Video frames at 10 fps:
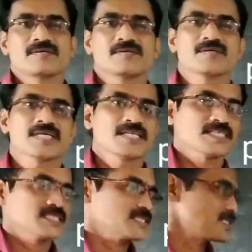Okay, let
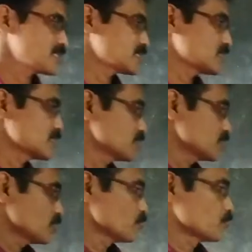us
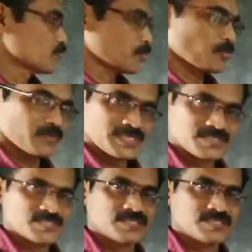prove it.